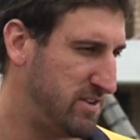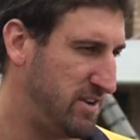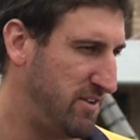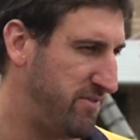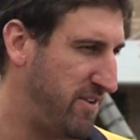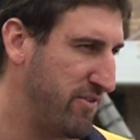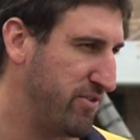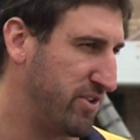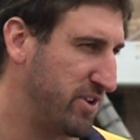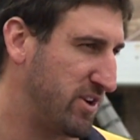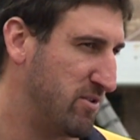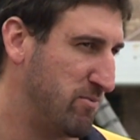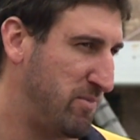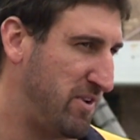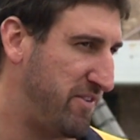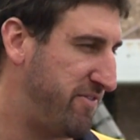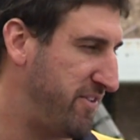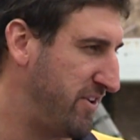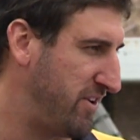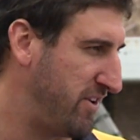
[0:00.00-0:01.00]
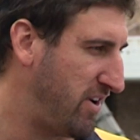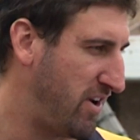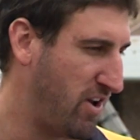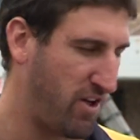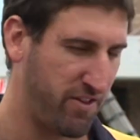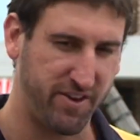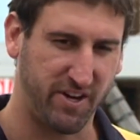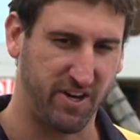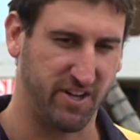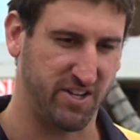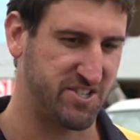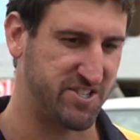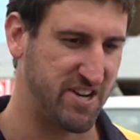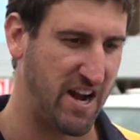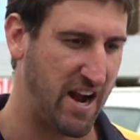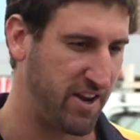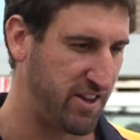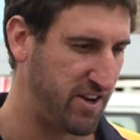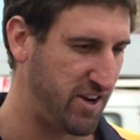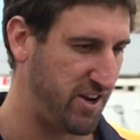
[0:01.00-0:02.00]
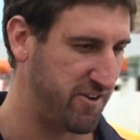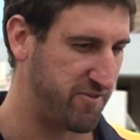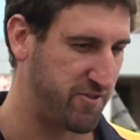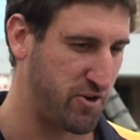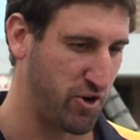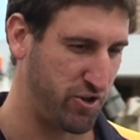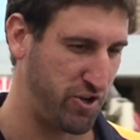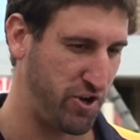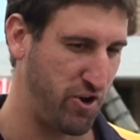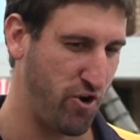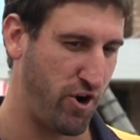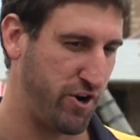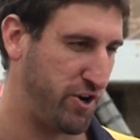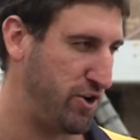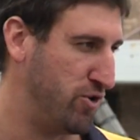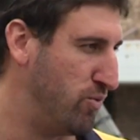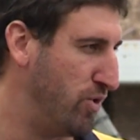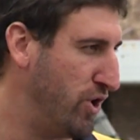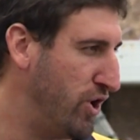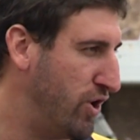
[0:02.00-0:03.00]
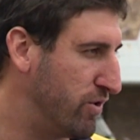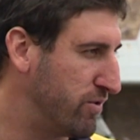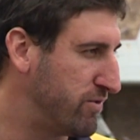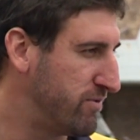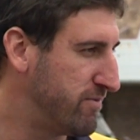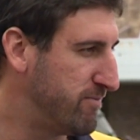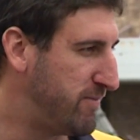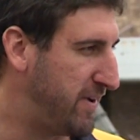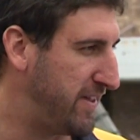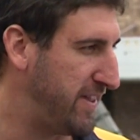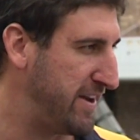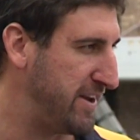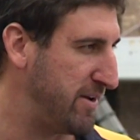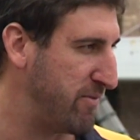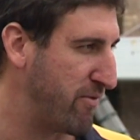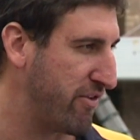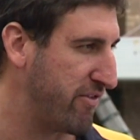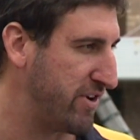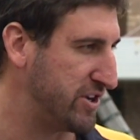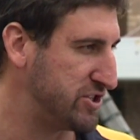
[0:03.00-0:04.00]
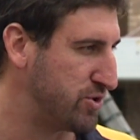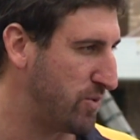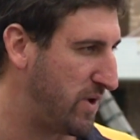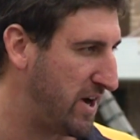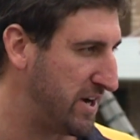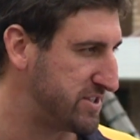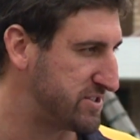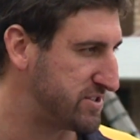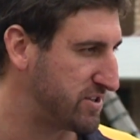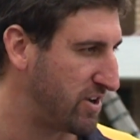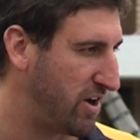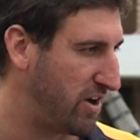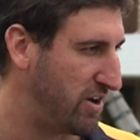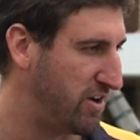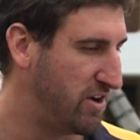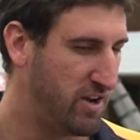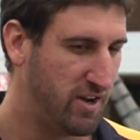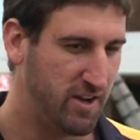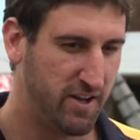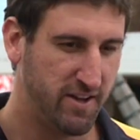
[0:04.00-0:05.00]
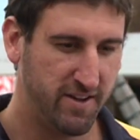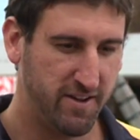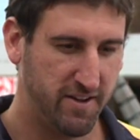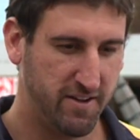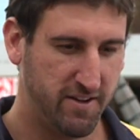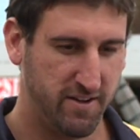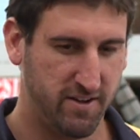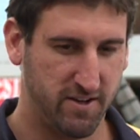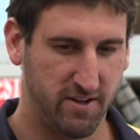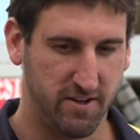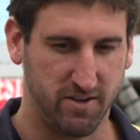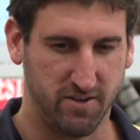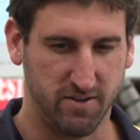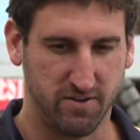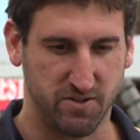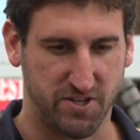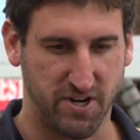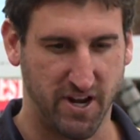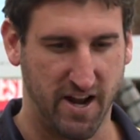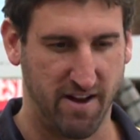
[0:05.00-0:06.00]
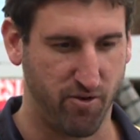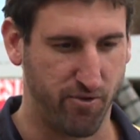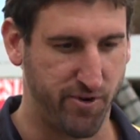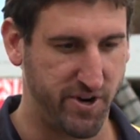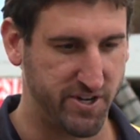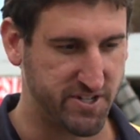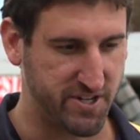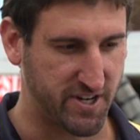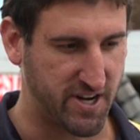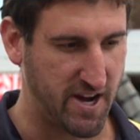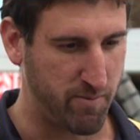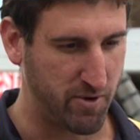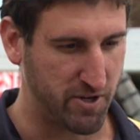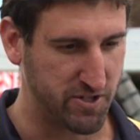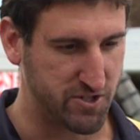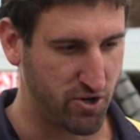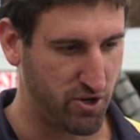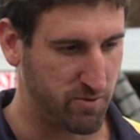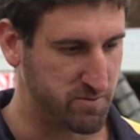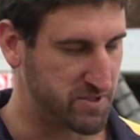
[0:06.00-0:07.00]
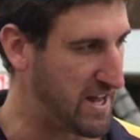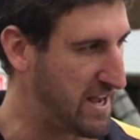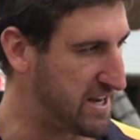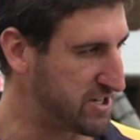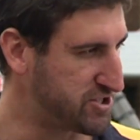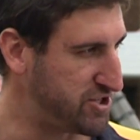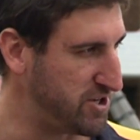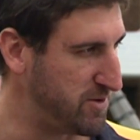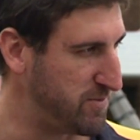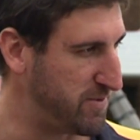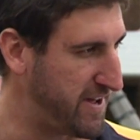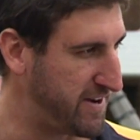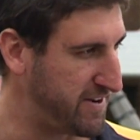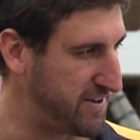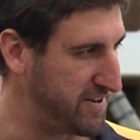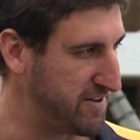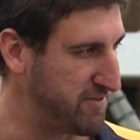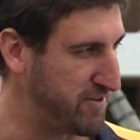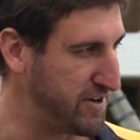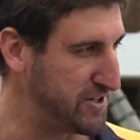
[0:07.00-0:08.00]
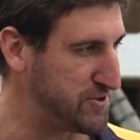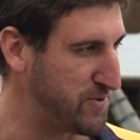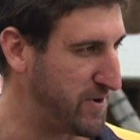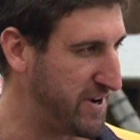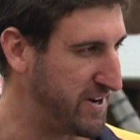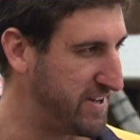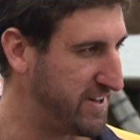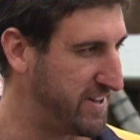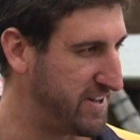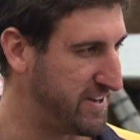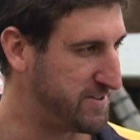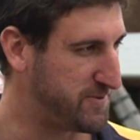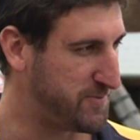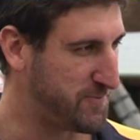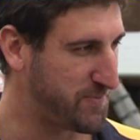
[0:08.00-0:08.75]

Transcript: if everything can be fitted in. I think at the start of the year you've got the ideal world, but that never eventuates. So I was going to have a rest a couple of times last year, but that didn't eventuate either.